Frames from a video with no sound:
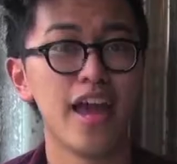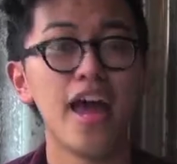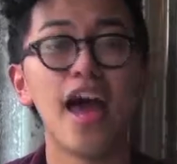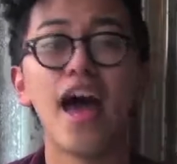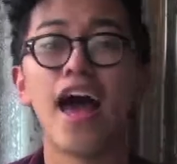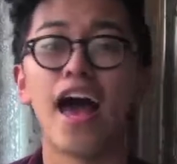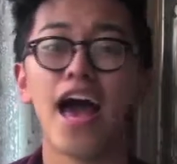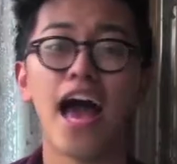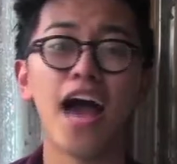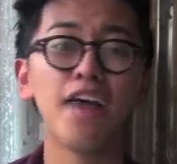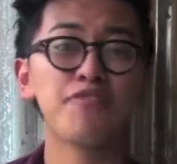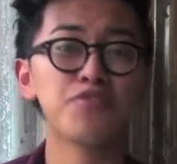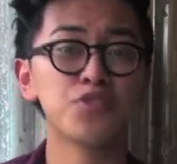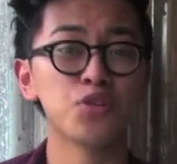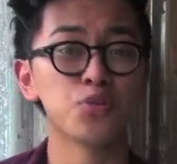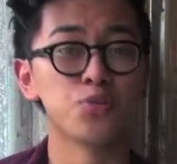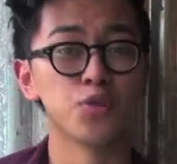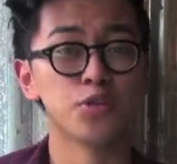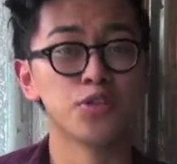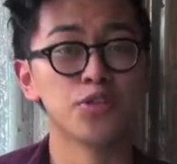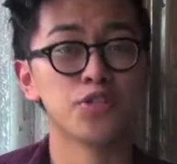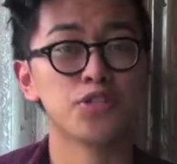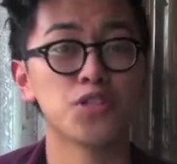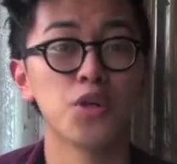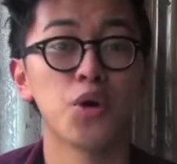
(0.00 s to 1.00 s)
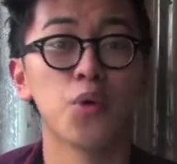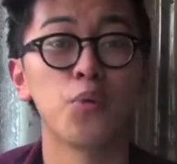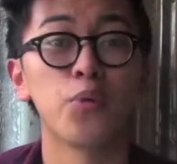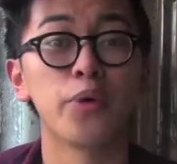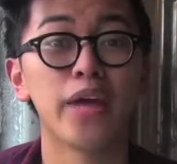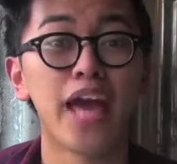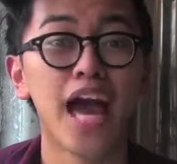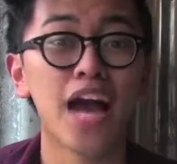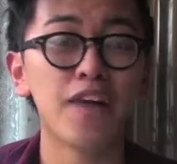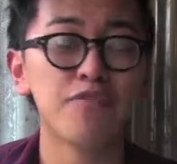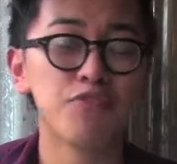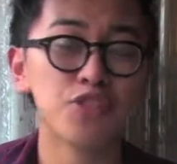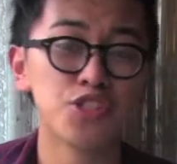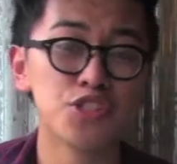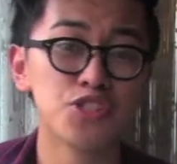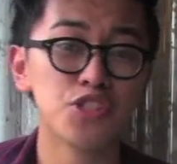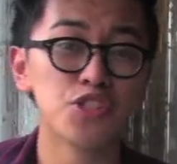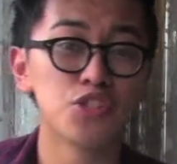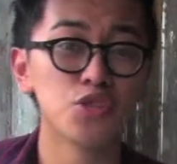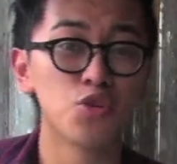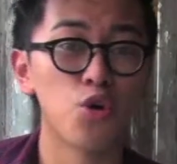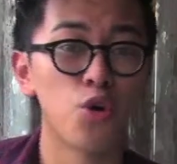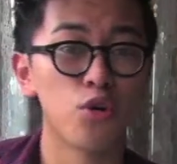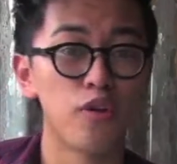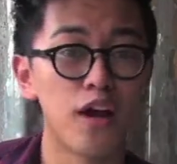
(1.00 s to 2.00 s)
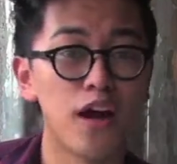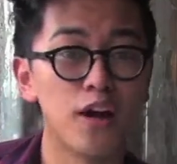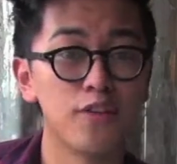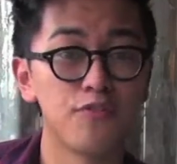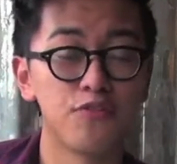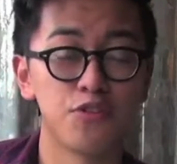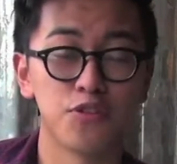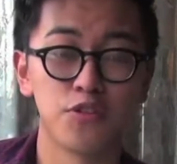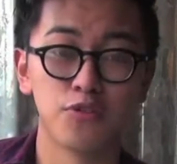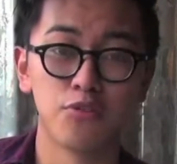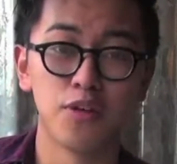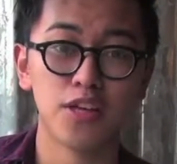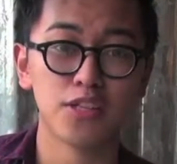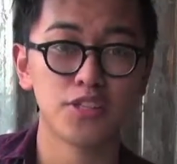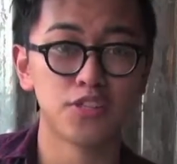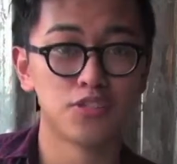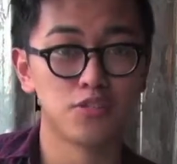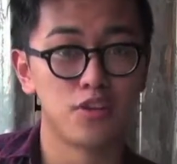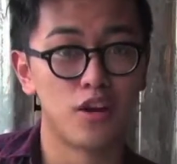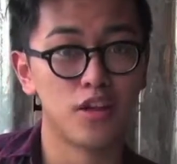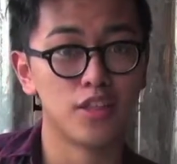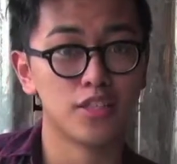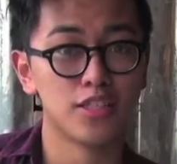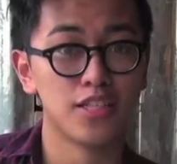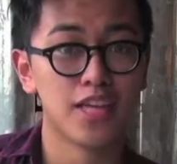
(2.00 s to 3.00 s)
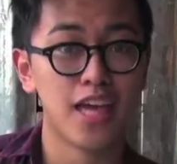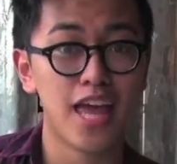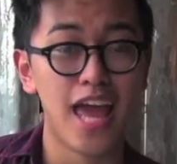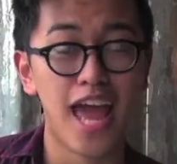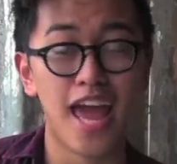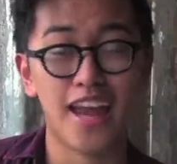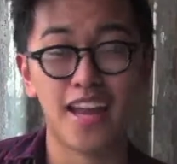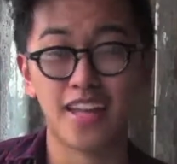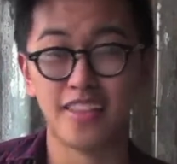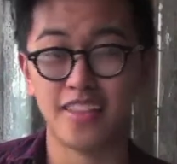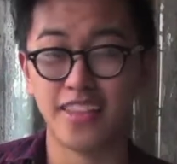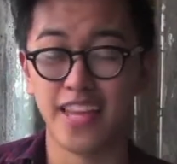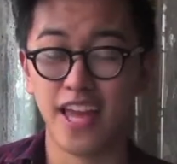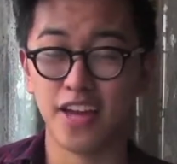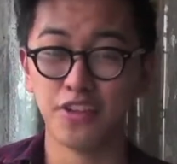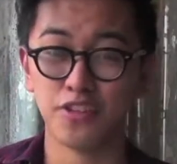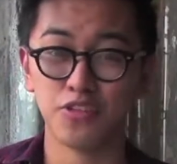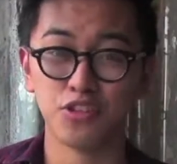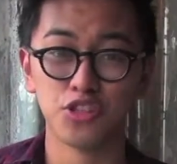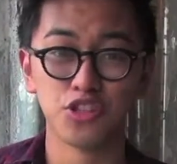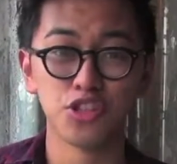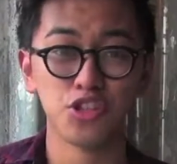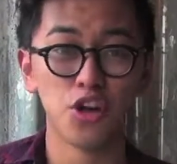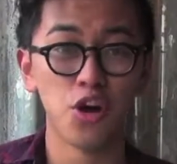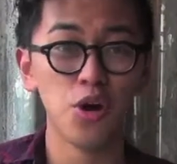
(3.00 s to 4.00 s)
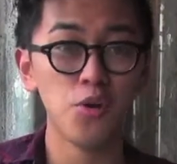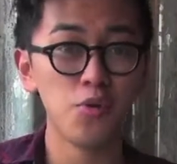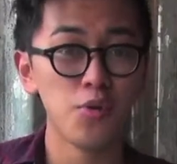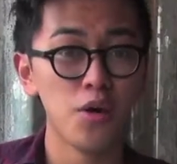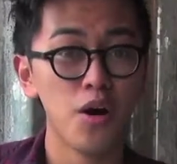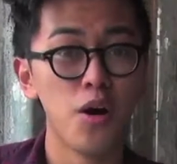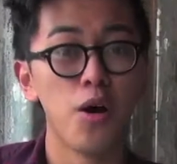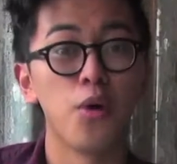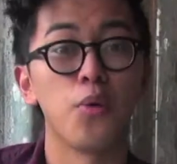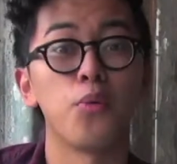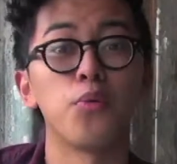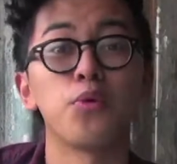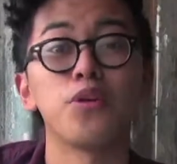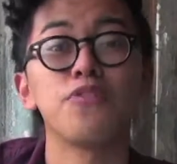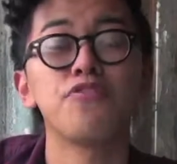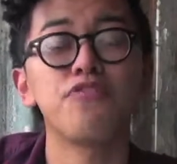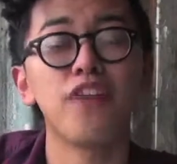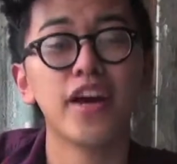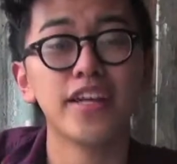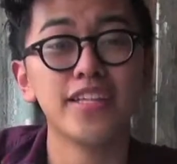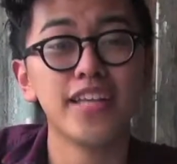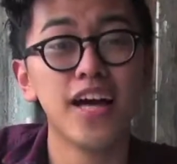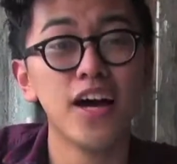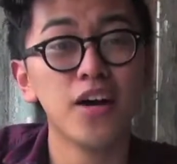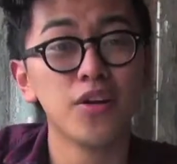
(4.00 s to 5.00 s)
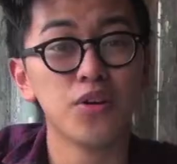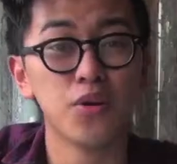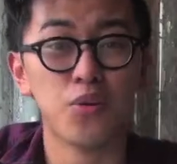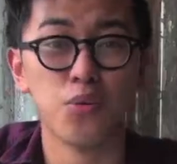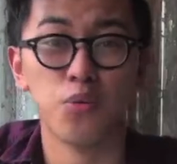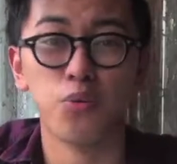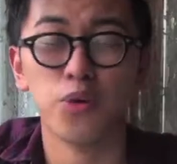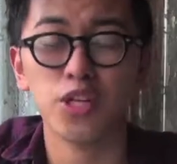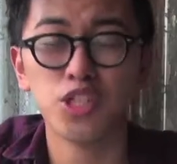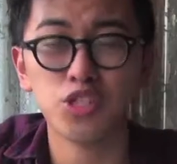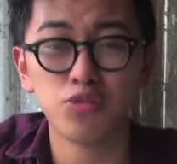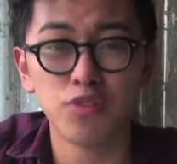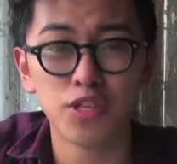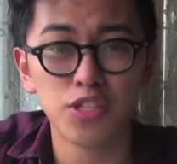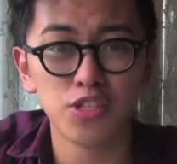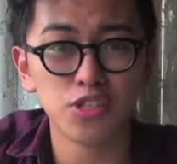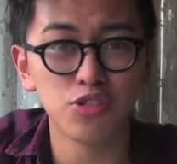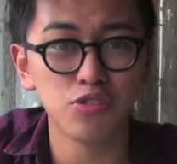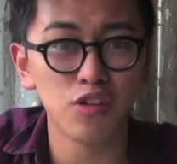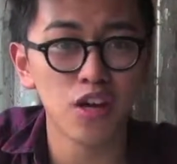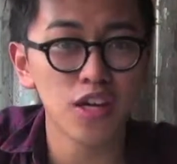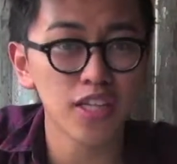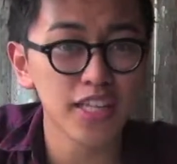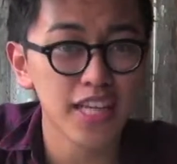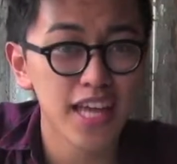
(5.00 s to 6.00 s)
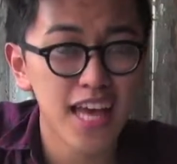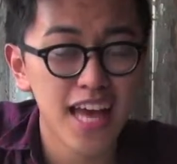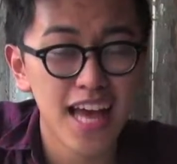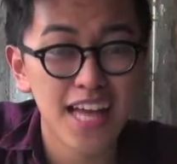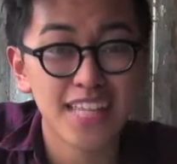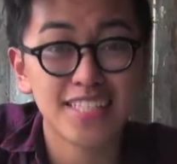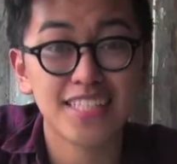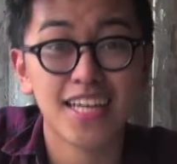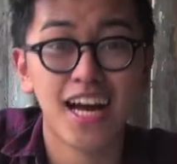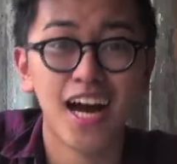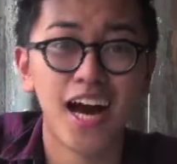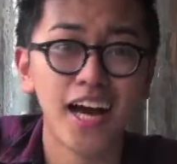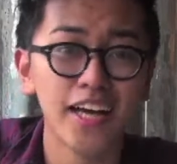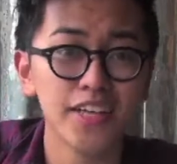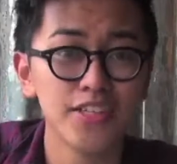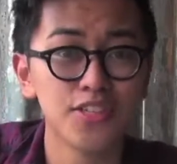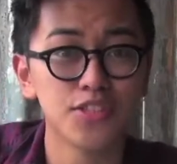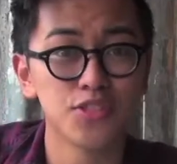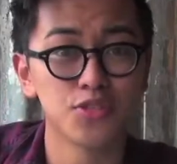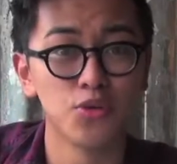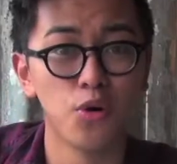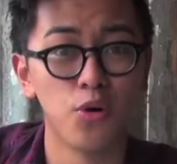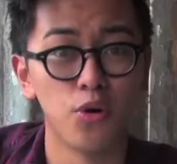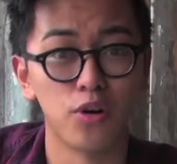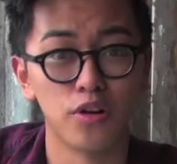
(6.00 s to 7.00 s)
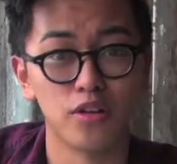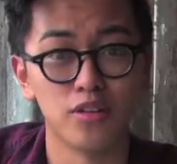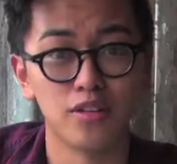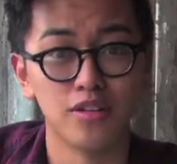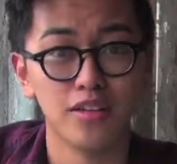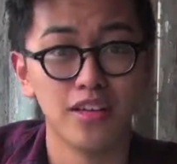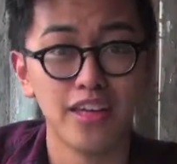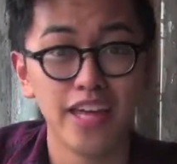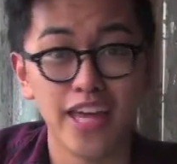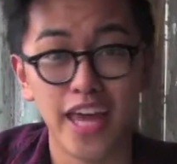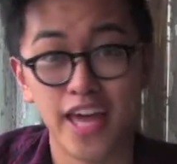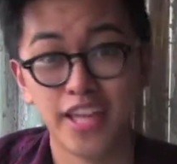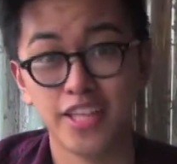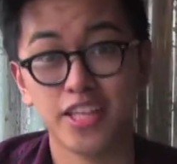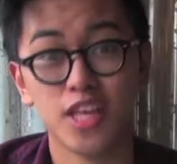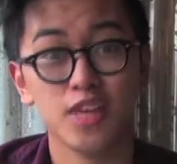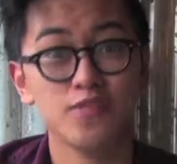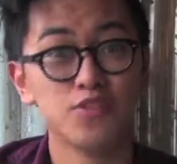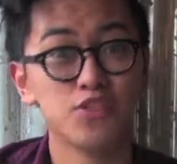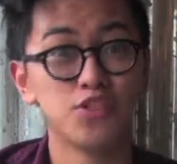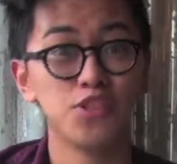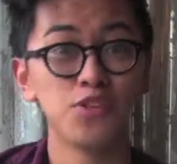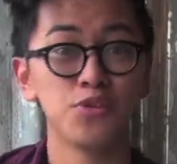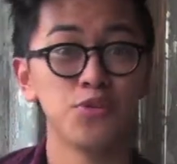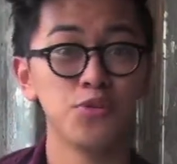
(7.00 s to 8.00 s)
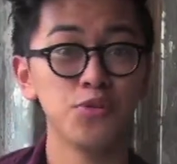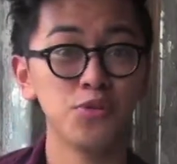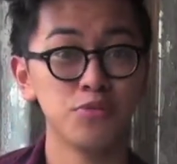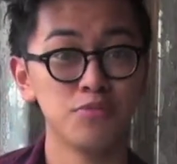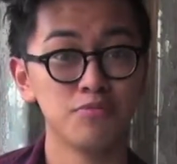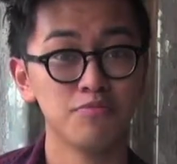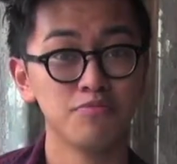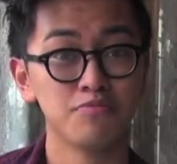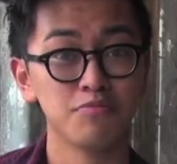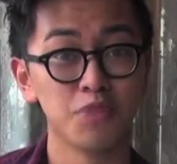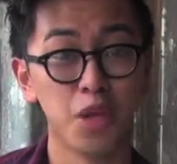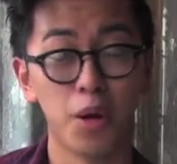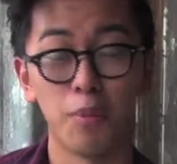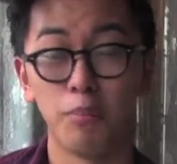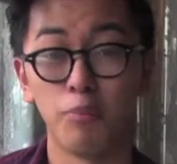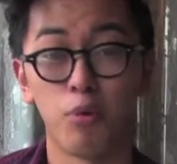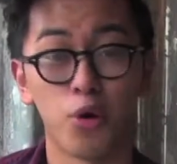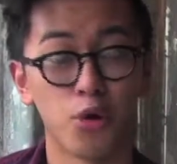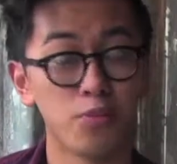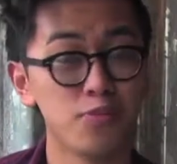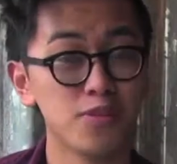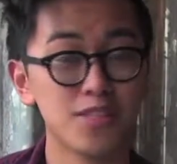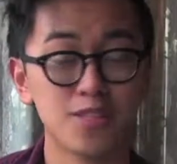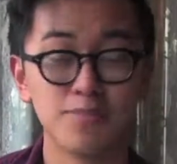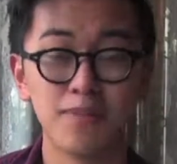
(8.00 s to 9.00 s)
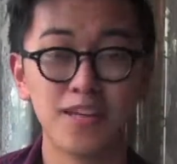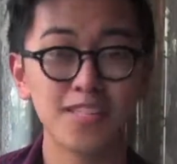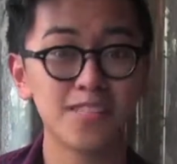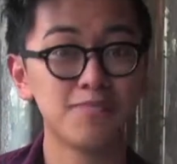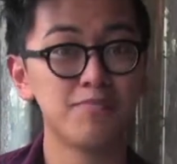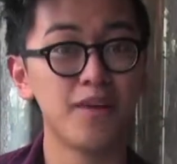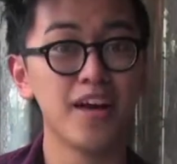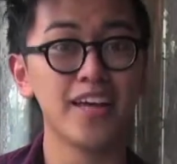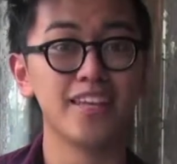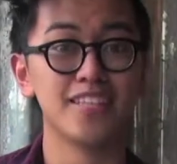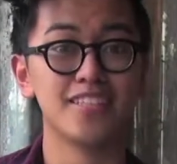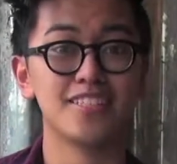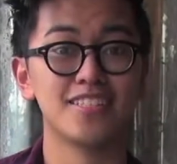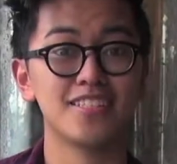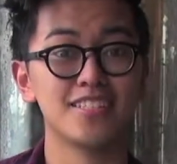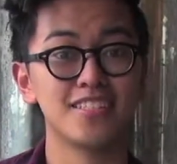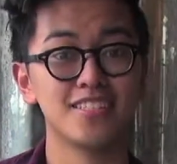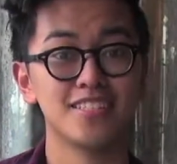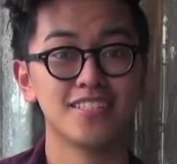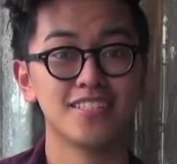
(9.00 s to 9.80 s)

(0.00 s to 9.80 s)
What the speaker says: Afterwards, we average the score out for the restaurant, and at the end of the show, we find out which restaurant has the highest score and gives you Bournemouth's Best Bites.